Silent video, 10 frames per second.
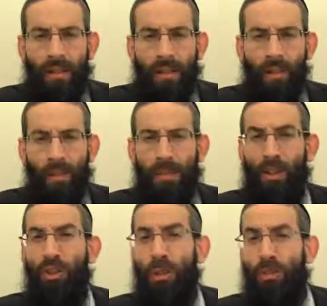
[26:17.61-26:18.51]
This will be a
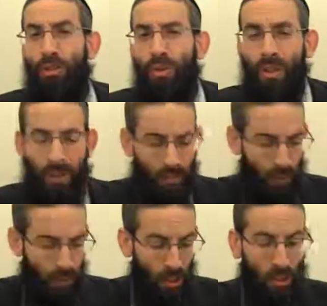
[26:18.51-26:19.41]
good opportunity
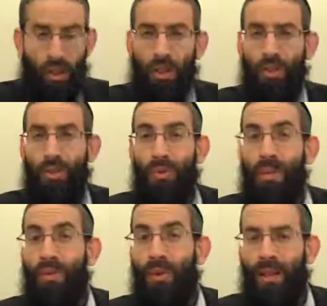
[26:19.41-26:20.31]
for him to turn to
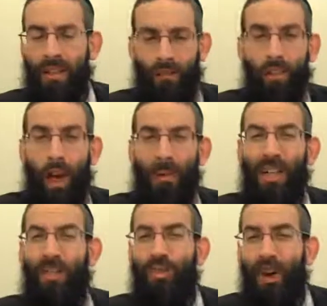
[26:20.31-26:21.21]
his relative.
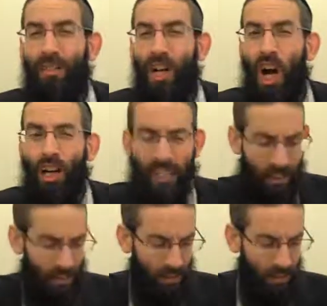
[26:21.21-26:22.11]
V'yomel kroivei ani,
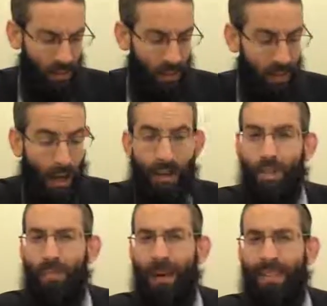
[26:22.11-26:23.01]

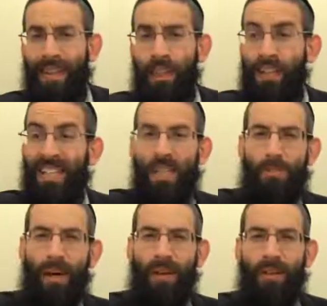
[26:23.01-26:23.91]
harezu payah. Take a look, this is
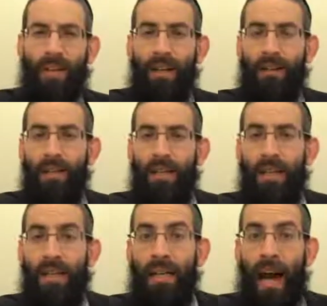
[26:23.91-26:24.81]
payah here.
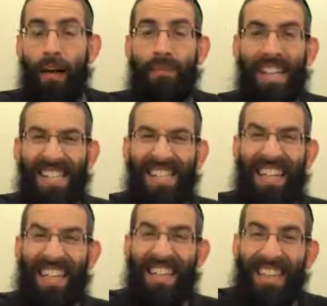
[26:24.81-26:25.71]
I am
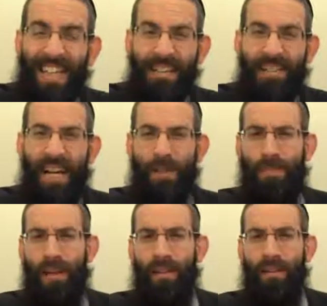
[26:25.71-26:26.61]
designating this as
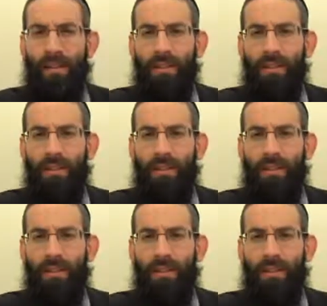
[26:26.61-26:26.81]
payah.